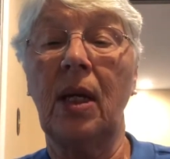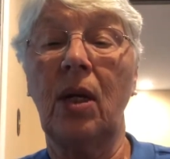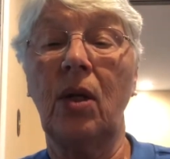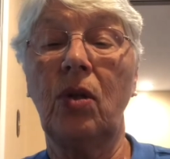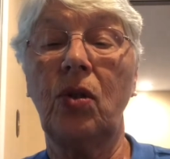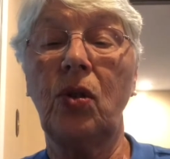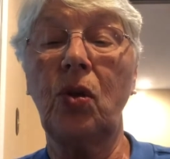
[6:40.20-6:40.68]

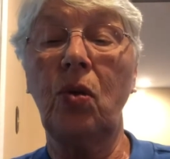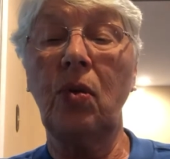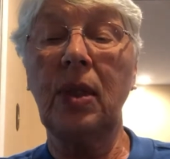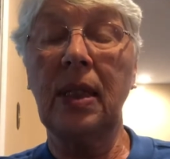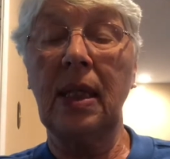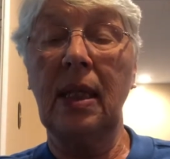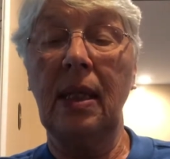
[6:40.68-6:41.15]

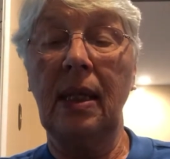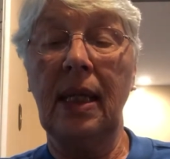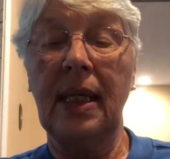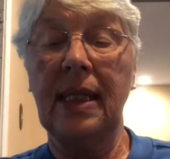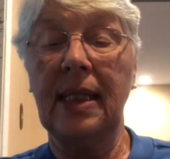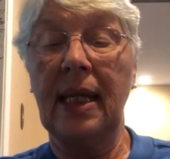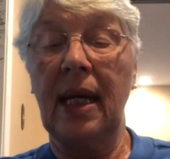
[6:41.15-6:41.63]
Susan,
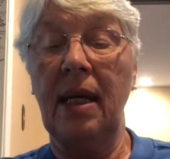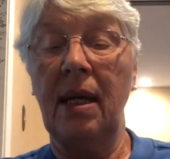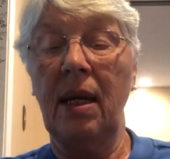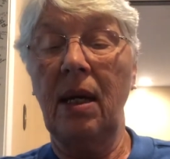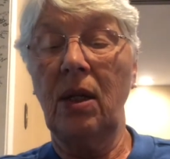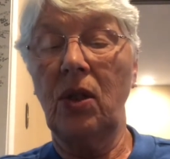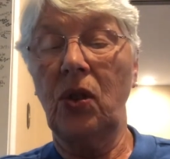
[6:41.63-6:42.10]
he said.
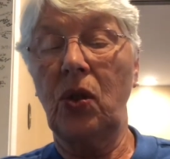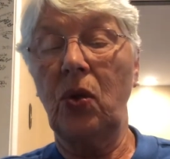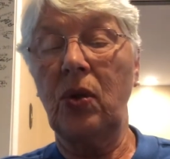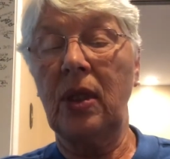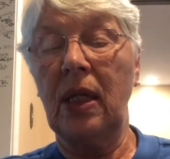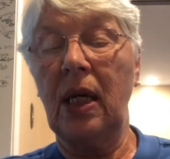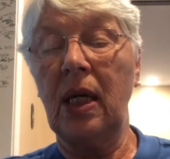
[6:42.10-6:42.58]

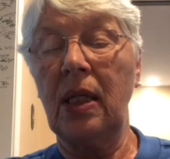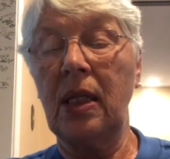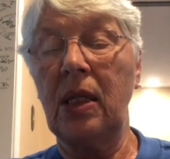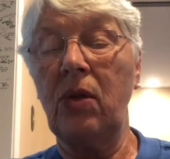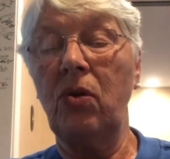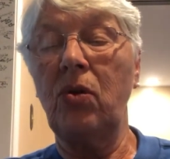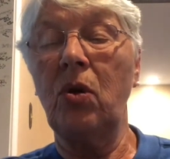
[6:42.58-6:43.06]
Susan
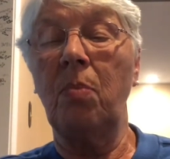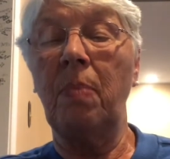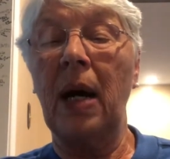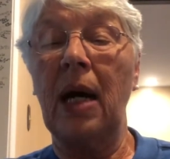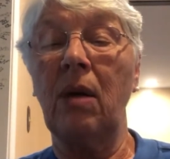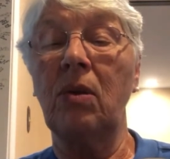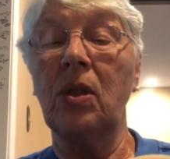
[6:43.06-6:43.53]
continued to
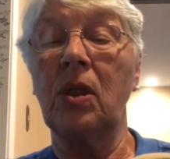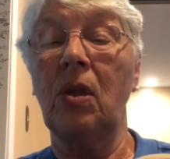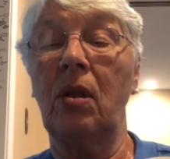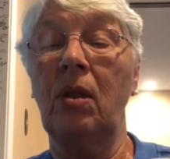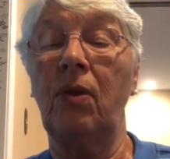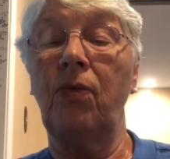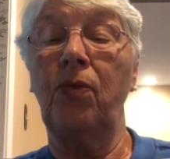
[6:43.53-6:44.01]
bounce
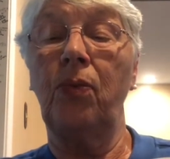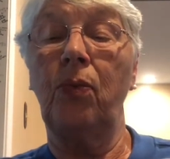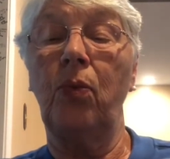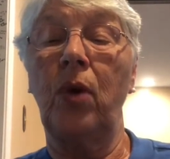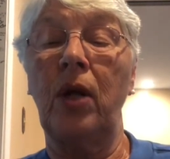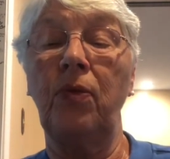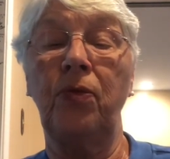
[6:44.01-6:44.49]
on the
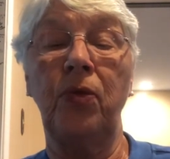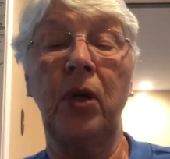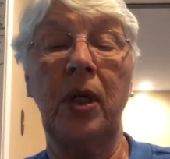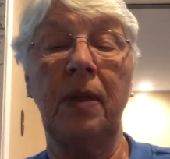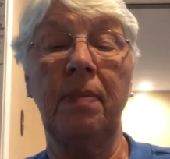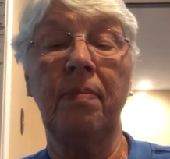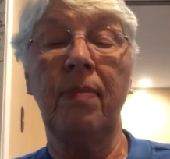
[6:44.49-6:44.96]
one
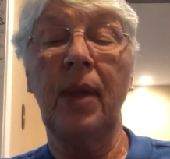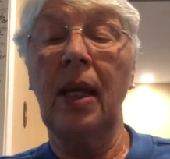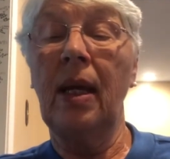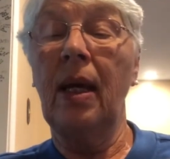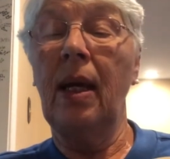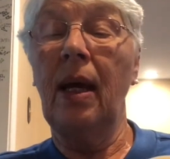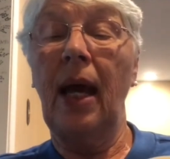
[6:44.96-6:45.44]
foot
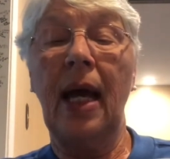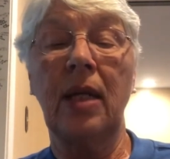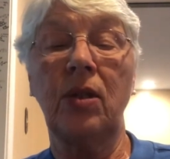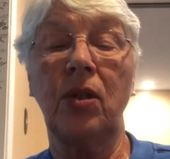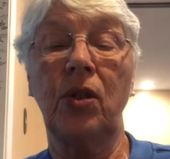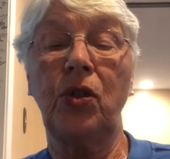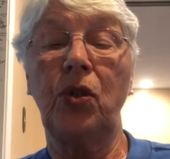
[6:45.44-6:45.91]

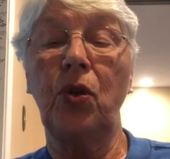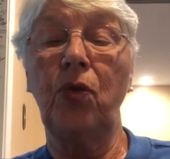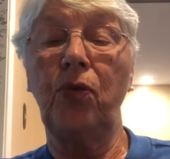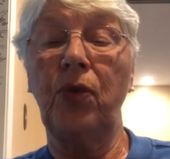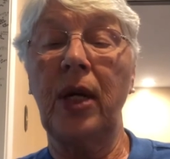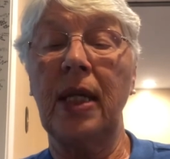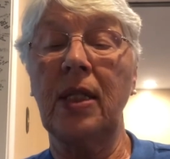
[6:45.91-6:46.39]
as her two
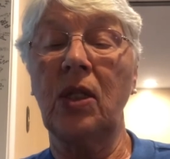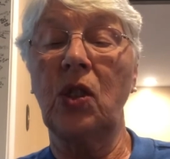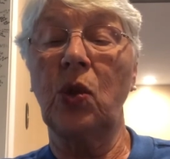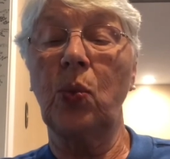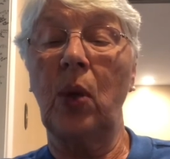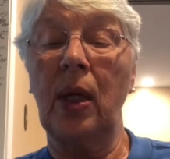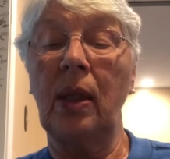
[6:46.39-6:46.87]
friends
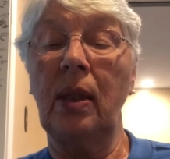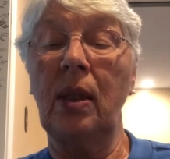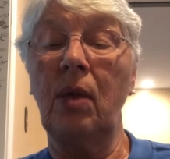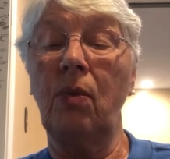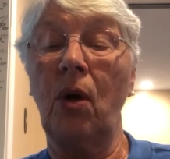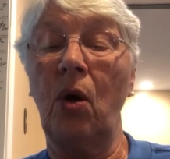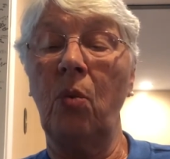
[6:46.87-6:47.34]
swung
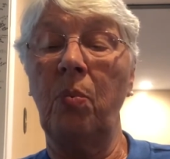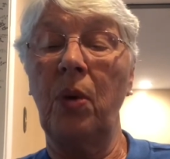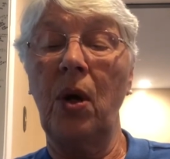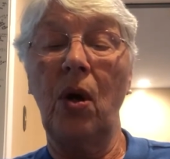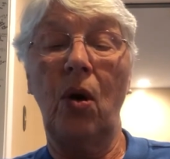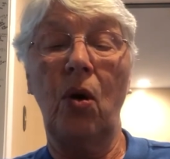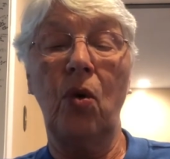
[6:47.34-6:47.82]
the rope
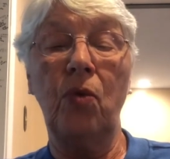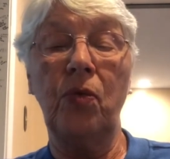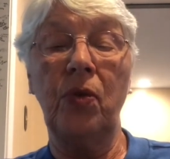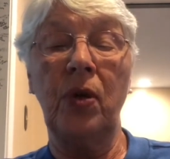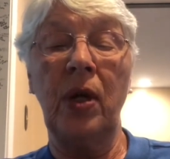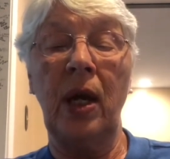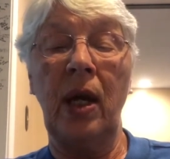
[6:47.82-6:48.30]

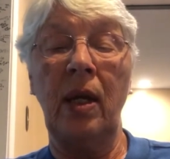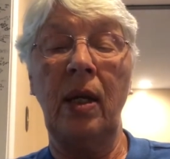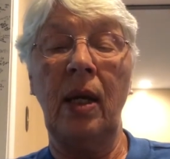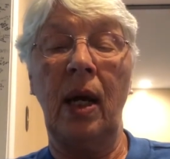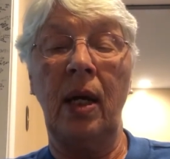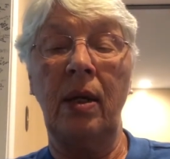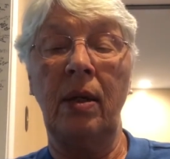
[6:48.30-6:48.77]
over
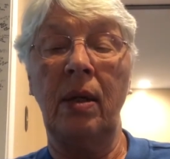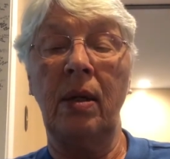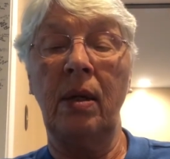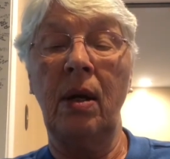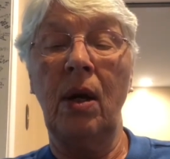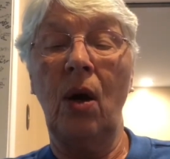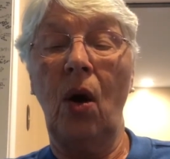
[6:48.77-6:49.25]
and
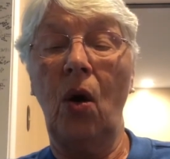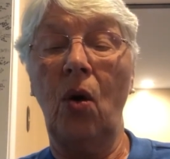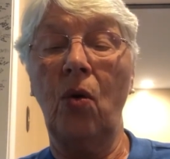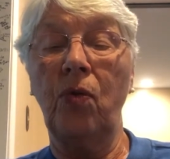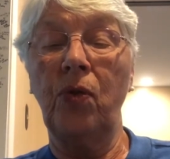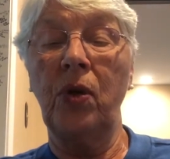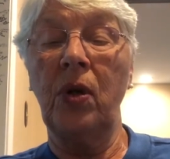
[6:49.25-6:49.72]
under,
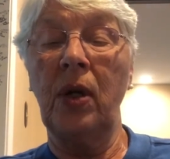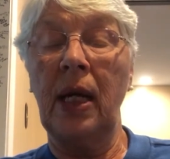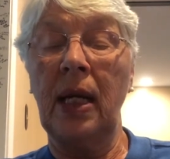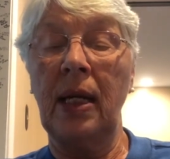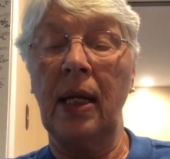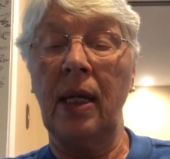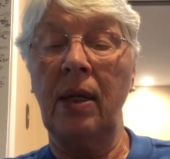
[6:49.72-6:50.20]
over
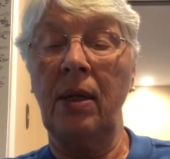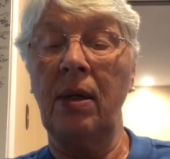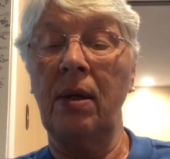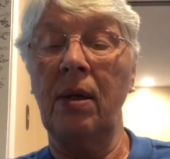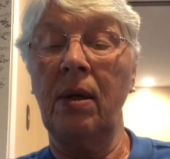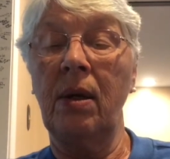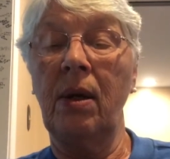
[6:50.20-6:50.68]
and
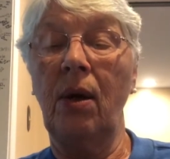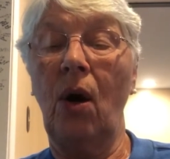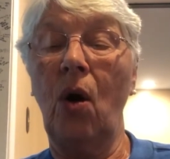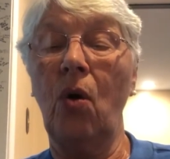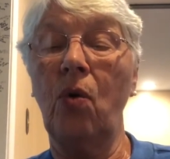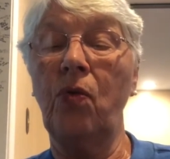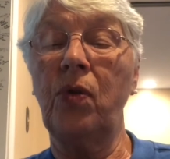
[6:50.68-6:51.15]
under,
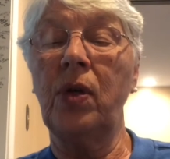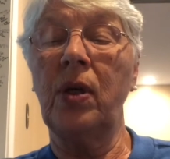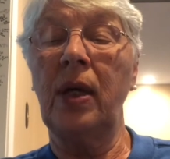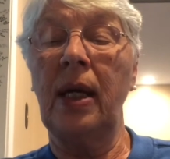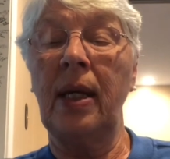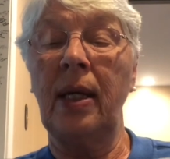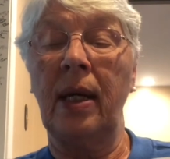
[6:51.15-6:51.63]

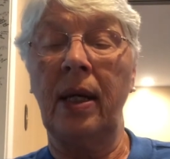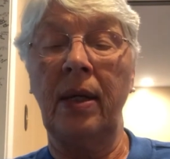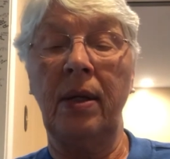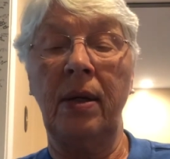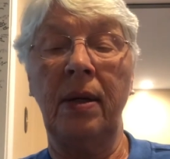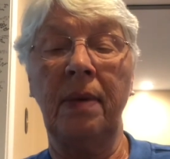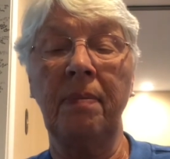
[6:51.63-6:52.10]
over and
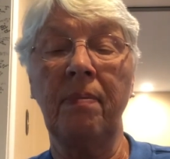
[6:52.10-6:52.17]
under.